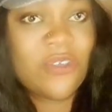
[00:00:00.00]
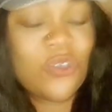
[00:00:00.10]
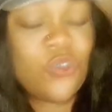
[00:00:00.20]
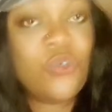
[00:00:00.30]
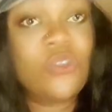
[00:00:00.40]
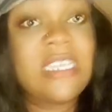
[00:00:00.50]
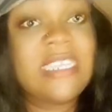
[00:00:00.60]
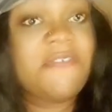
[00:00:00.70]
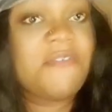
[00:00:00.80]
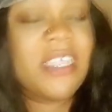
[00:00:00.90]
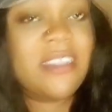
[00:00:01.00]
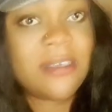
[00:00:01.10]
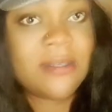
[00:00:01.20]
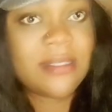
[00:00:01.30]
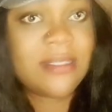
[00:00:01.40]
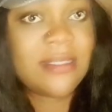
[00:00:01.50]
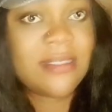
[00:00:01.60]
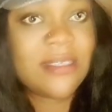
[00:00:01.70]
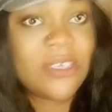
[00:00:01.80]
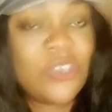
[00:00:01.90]
You don't need failures.
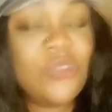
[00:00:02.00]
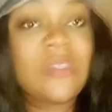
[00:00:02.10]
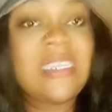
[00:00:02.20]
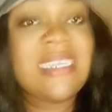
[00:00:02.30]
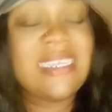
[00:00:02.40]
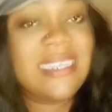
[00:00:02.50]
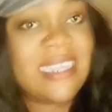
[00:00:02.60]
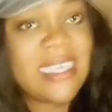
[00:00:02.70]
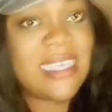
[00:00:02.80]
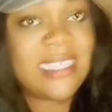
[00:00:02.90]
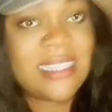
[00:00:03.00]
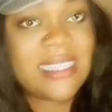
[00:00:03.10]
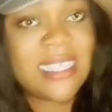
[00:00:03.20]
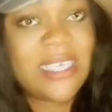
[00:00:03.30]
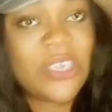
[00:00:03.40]
You don't need delays.